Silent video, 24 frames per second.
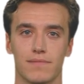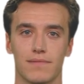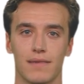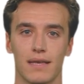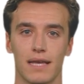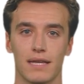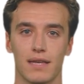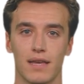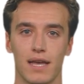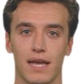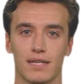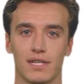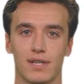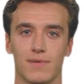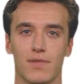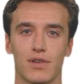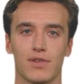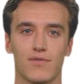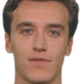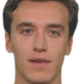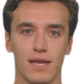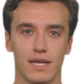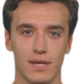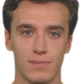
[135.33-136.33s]
If
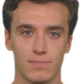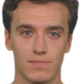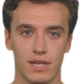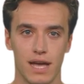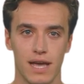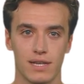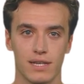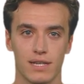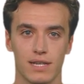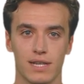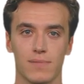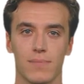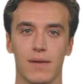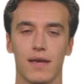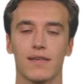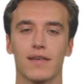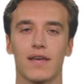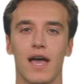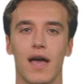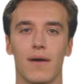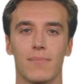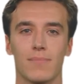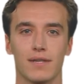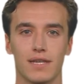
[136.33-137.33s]
customers raise objections about the
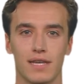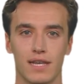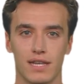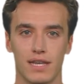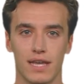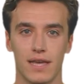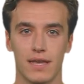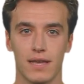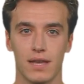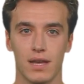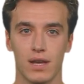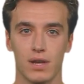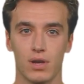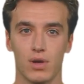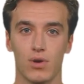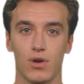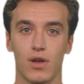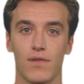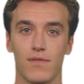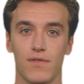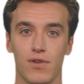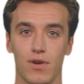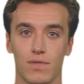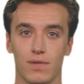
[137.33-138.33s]
competition, you
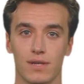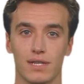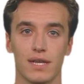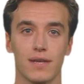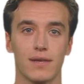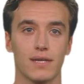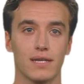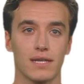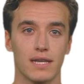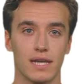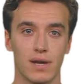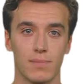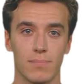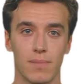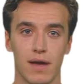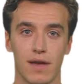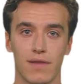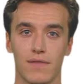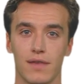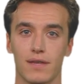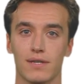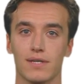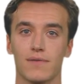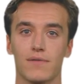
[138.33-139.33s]
can focus on the key
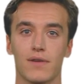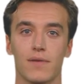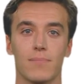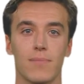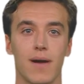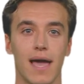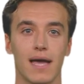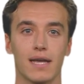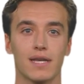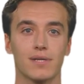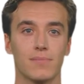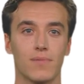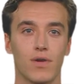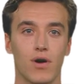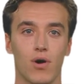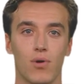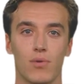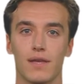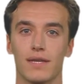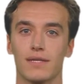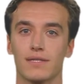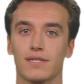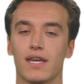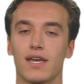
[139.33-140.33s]
benefits of the Max
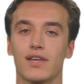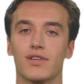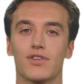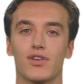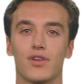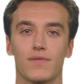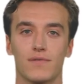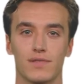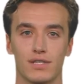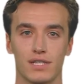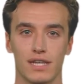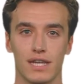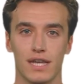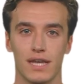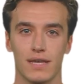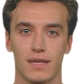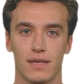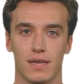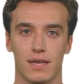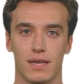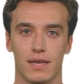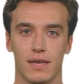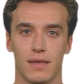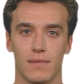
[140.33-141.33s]
Pro industrial machine,
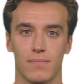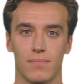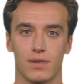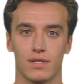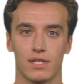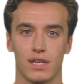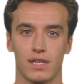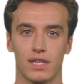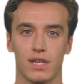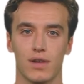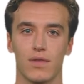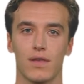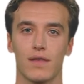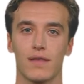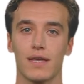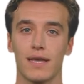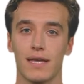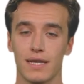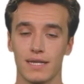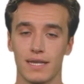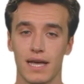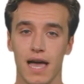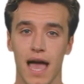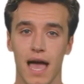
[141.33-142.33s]

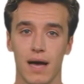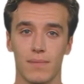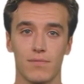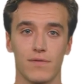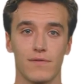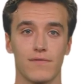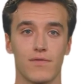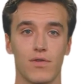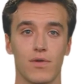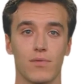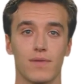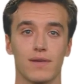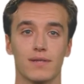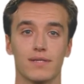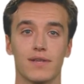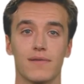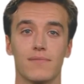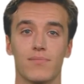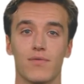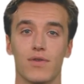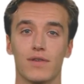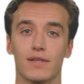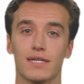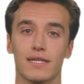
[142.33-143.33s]
particularly its high performance,
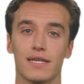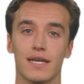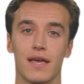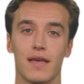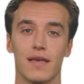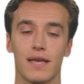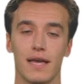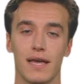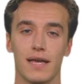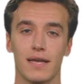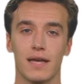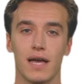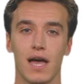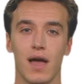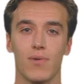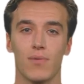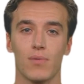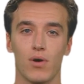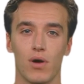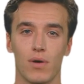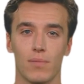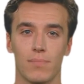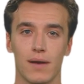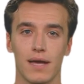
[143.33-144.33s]
versatility,
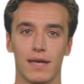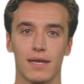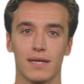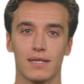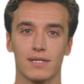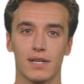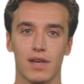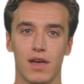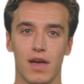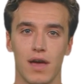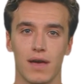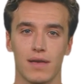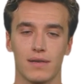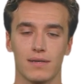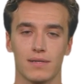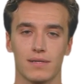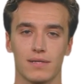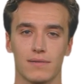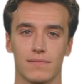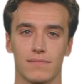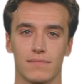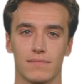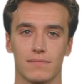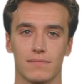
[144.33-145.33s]
and low maintenance costs.